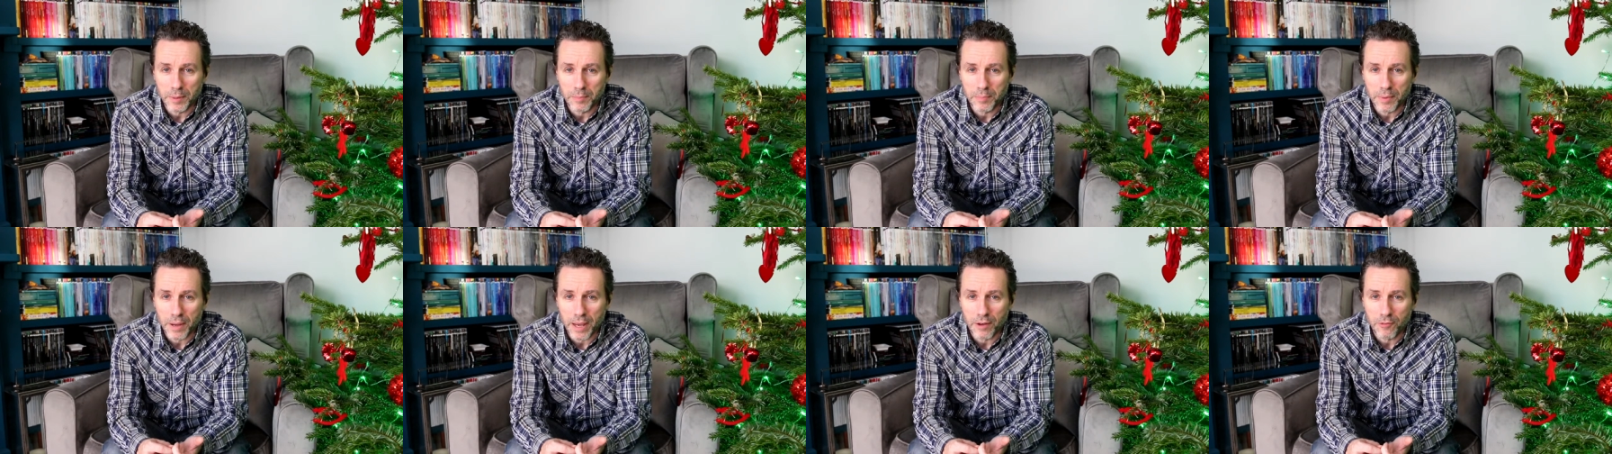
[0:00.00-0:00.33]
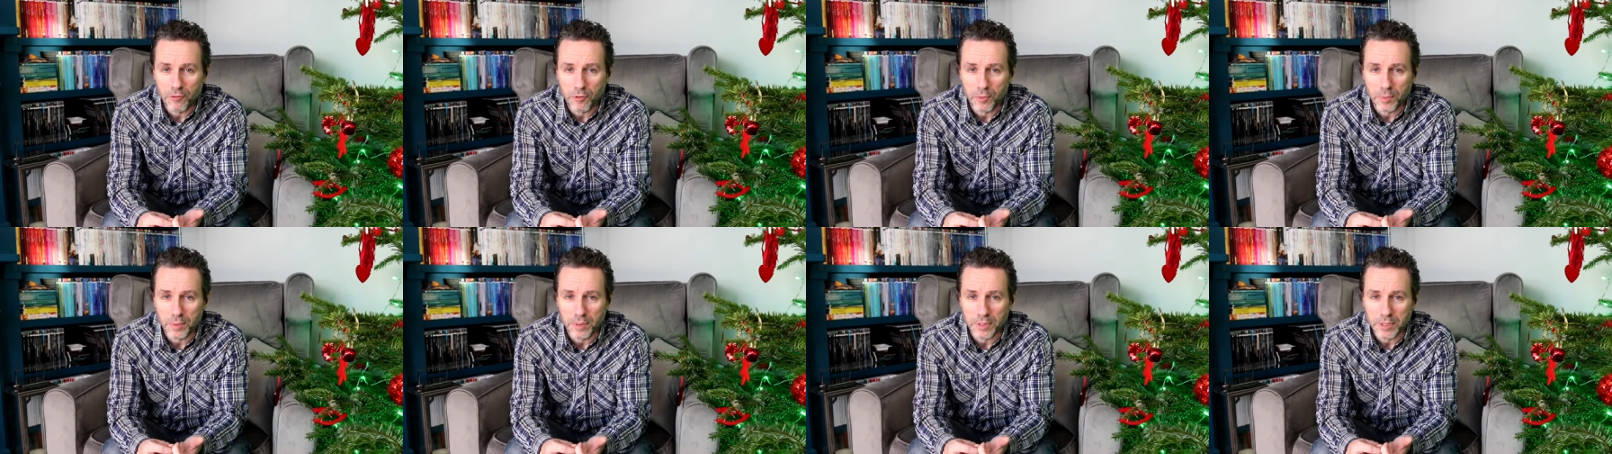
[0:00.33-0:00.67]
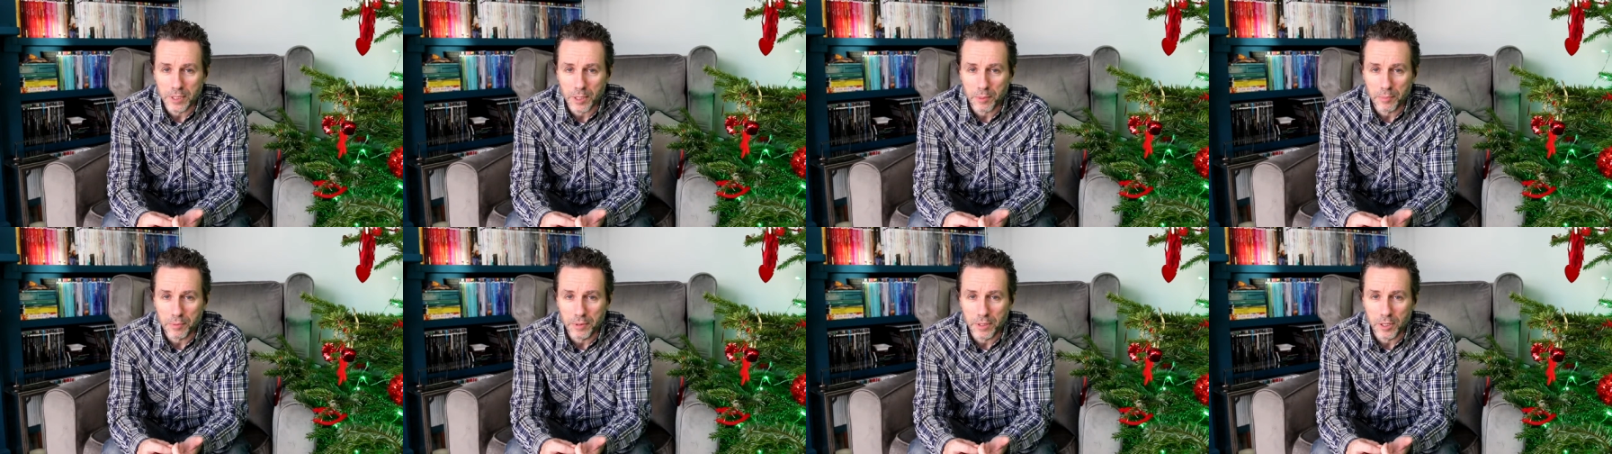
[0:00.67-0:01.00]
But
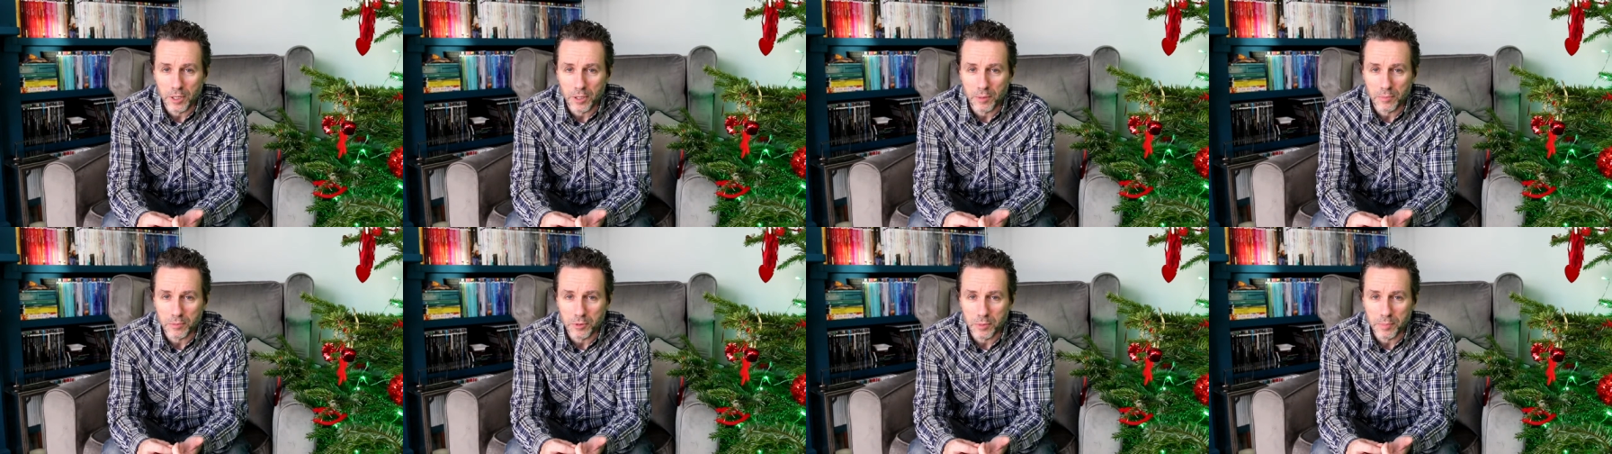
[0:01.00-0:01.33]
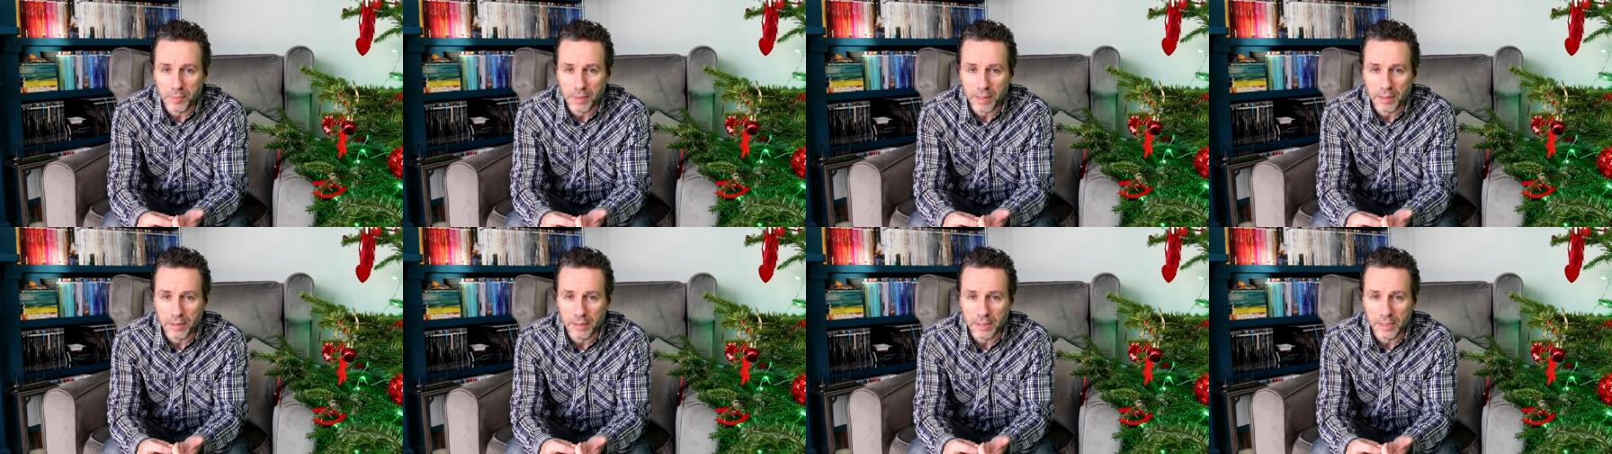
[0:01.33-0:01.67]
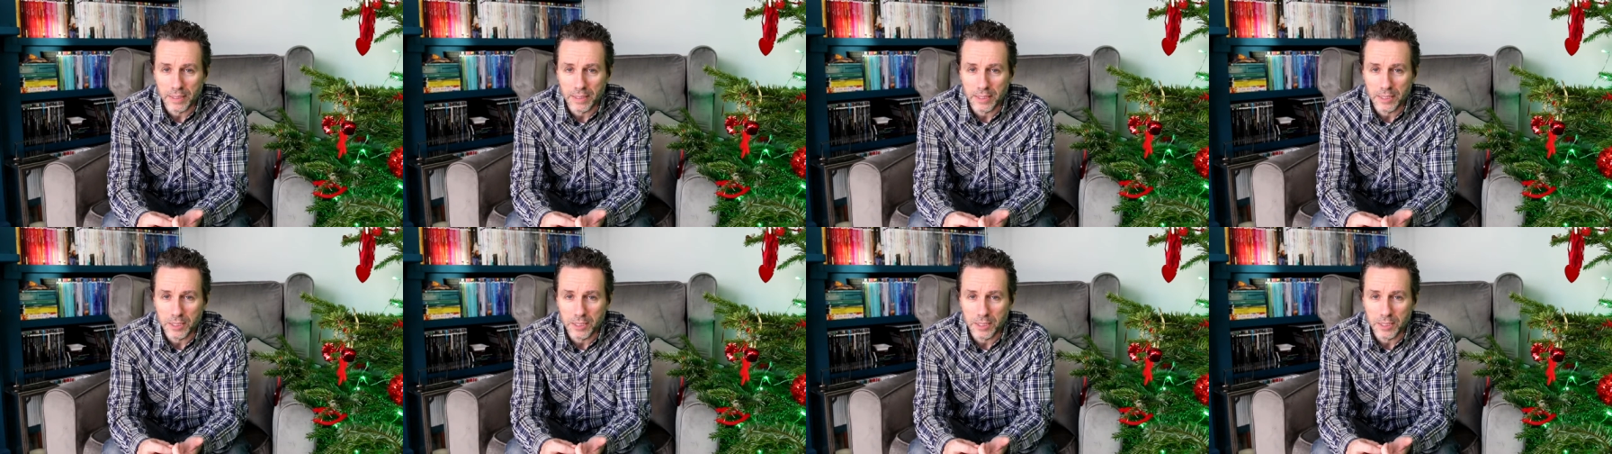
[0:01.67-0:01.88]
everyone's up in arms about it,